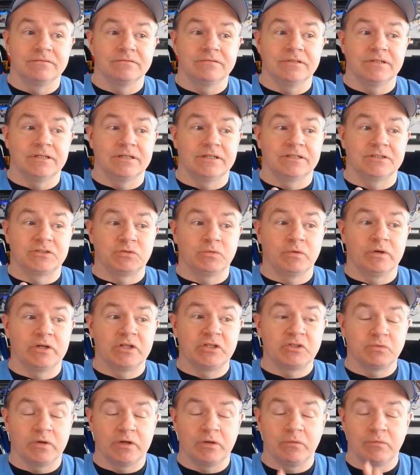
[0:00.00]

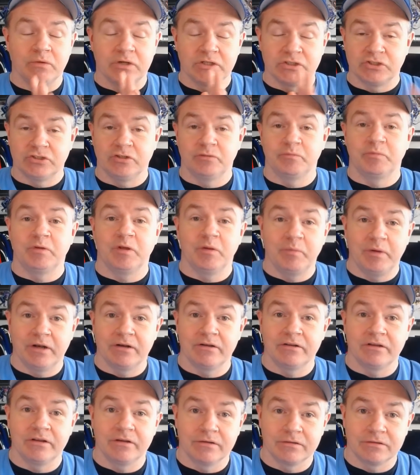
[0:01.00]
2021 should be a better
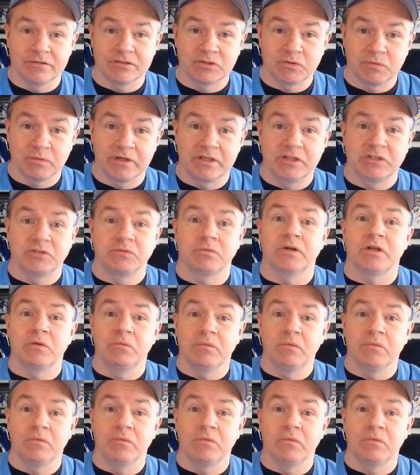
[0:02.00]
year than 2020